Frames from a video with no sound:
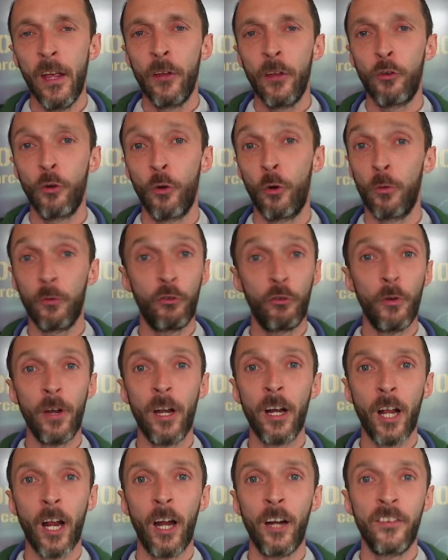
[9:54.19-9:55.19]
So
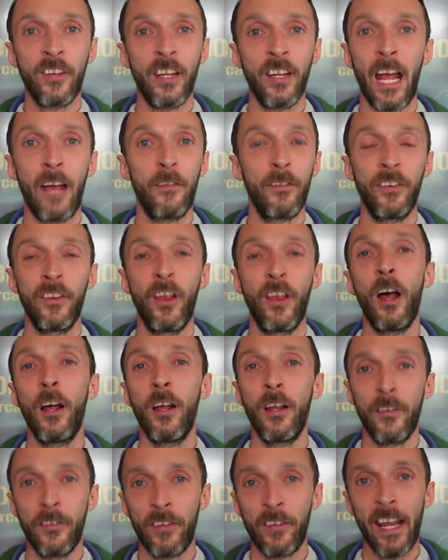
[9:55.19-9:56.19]
rare cards can have as
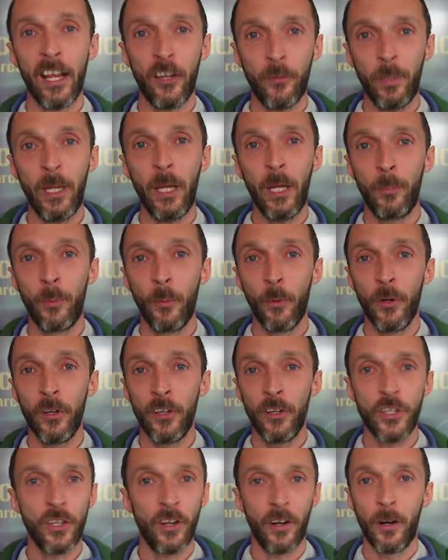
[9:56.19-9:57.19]
little as an XP
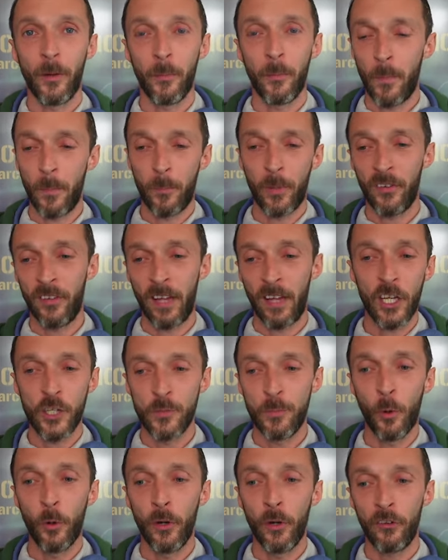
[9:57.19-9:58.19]
bonus or
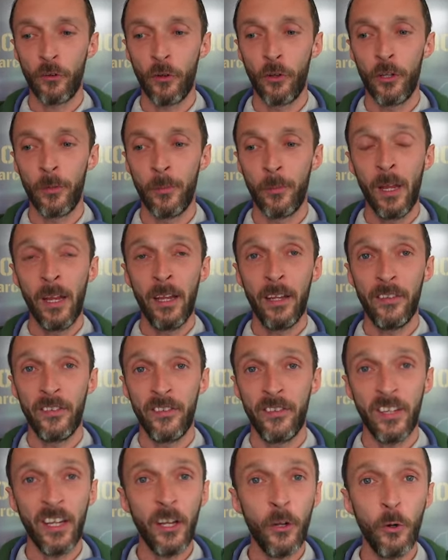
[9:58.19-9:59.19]
percentage bonus on them
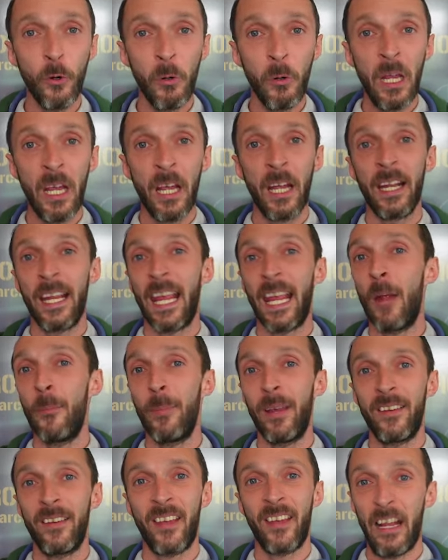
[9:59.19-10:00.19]
0, and it can
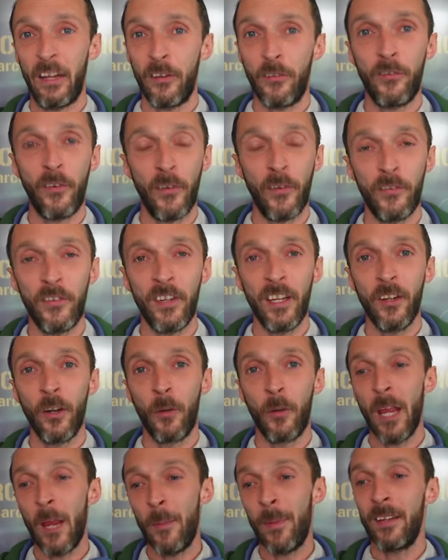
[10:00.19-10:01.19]
high as 15,
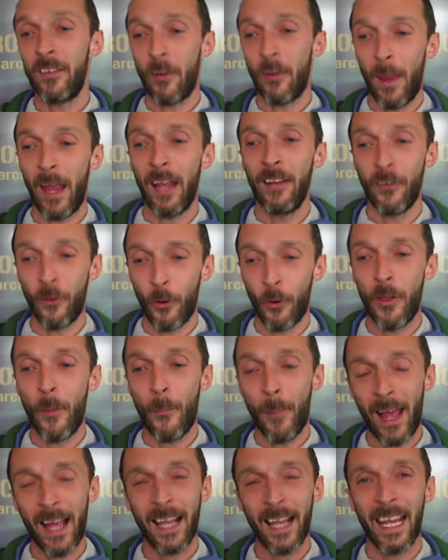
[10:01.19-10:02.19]
or maybe depending on the
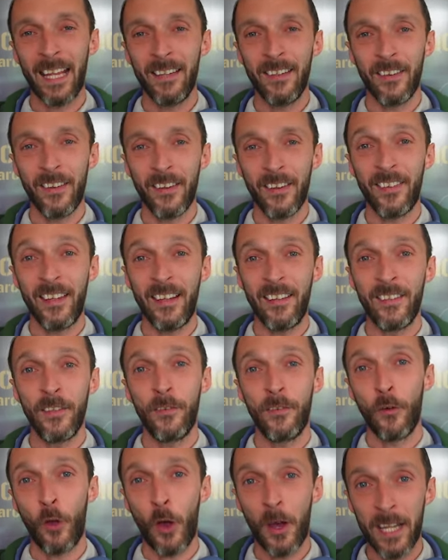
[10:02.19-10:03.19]
back end of the season,
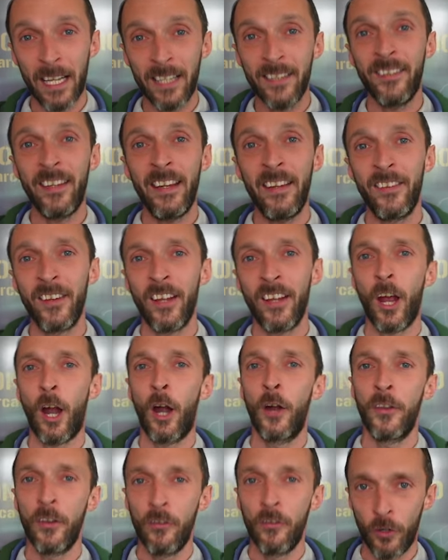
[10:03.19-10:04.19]
if you've got an in-season
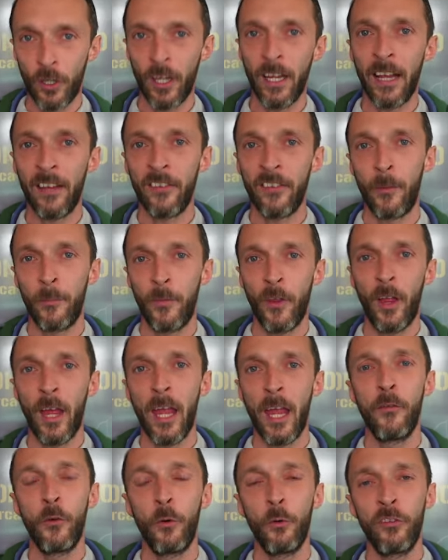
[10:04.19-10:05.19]
card that really gets up the
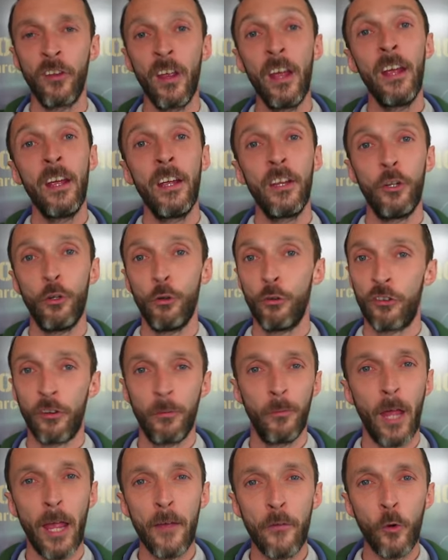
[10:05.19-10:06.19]
levels, use
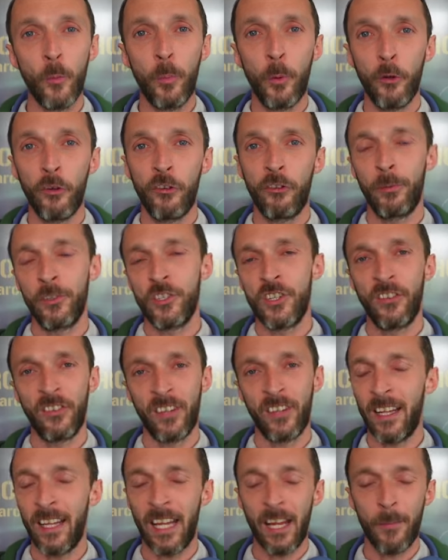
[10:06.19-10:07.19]
some level boosts, which is
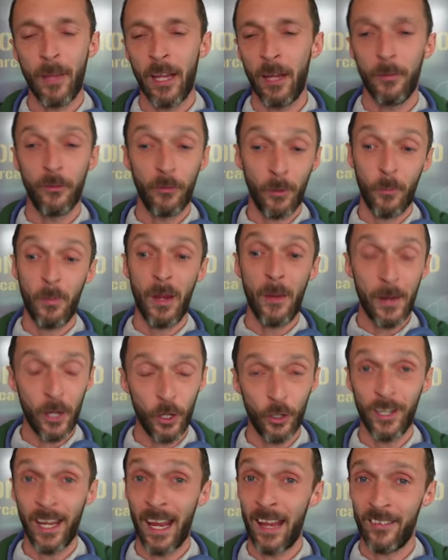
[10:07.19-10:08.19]
an in-game item as well, maybe it
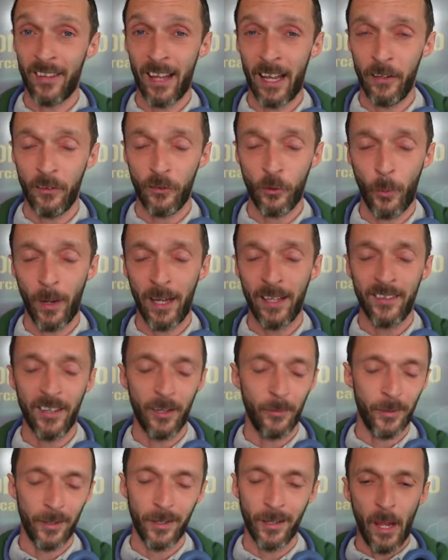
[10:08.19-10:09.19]
could get as high as
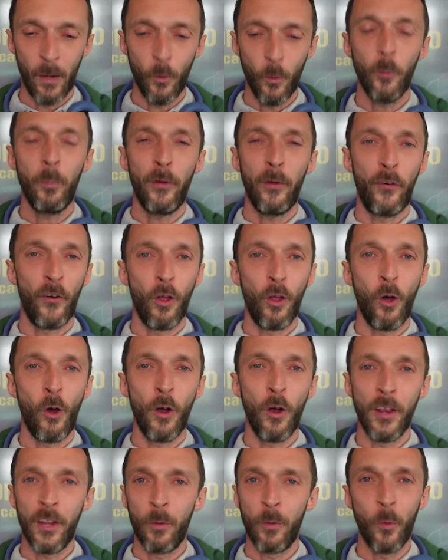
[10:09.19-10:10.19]
20, but it won't be for
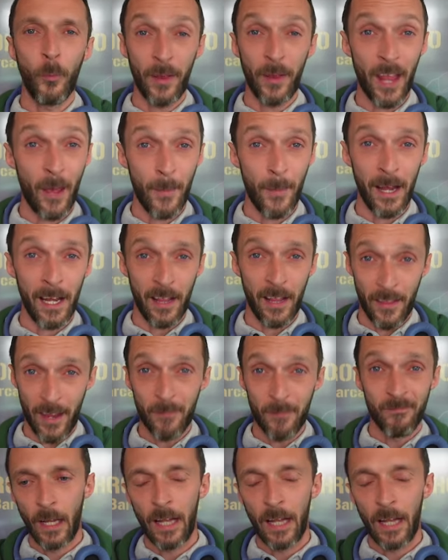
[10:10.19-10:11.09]
long and there won't be that many of them.